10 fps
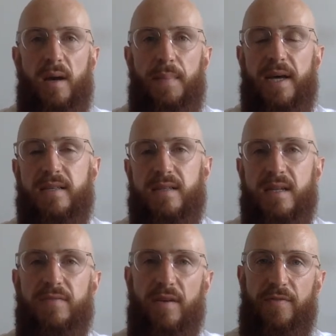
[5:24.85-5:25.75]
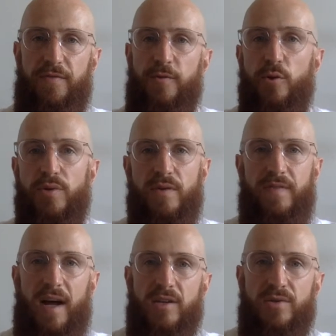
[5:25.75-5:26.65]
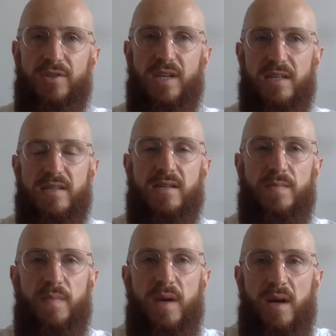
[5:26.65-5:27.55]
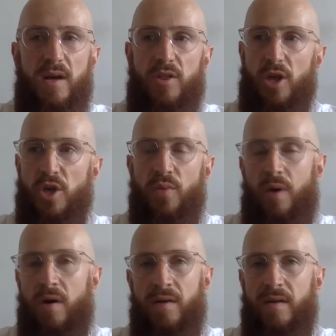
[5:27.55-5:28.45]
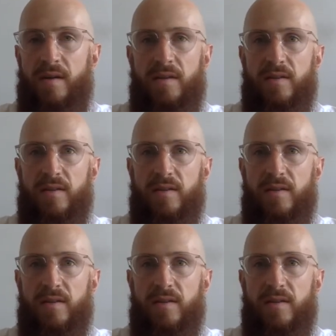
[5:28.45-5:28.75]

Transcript: but it's living through your value system that you aren't